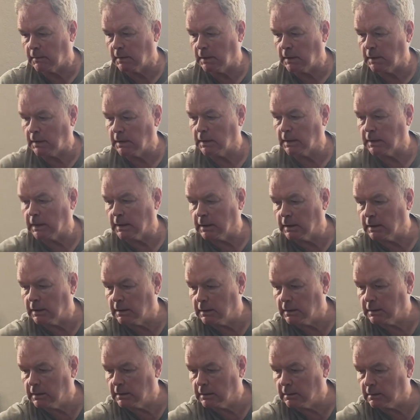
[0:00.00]
Yeah,
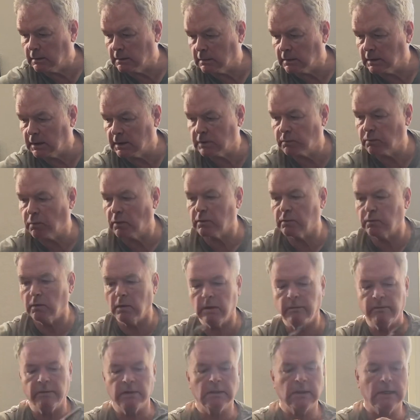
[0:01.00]
this was one of
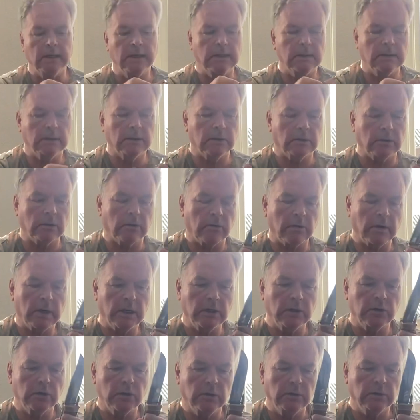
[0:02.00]
his latest
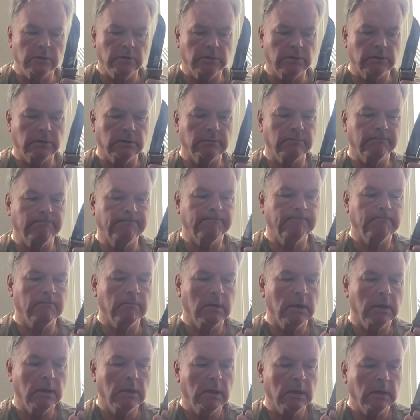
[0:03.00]
creations.
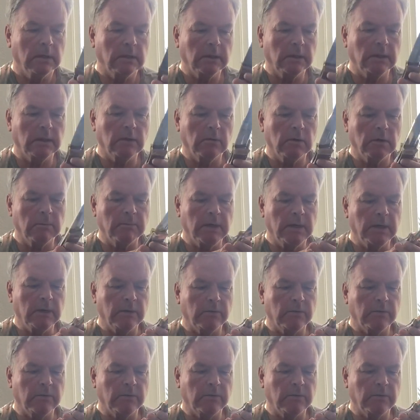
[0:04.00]
I think he only made